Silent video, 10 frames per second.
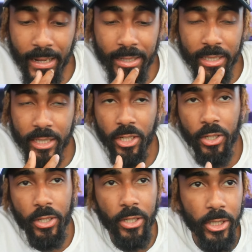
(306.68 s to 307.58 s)
I didn't
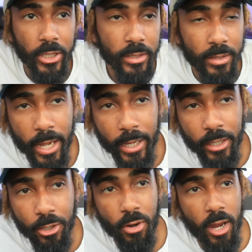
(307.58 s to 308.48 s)
hear, like,
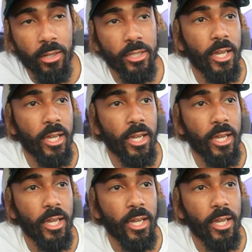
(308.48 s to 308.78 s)
any rattling